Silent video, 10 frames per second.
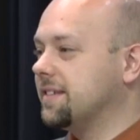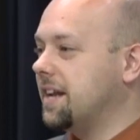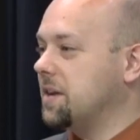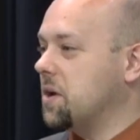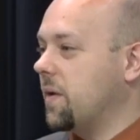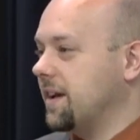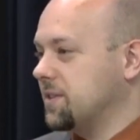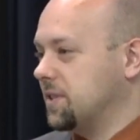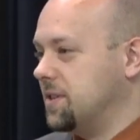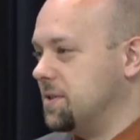I didn't know what else
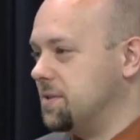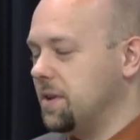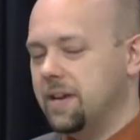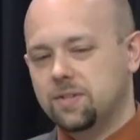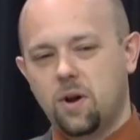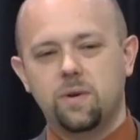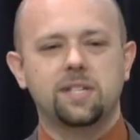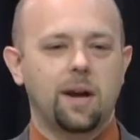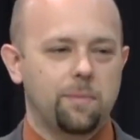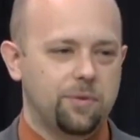to do, you know, He's always
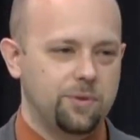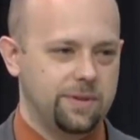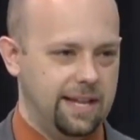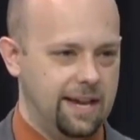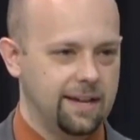come through in the end.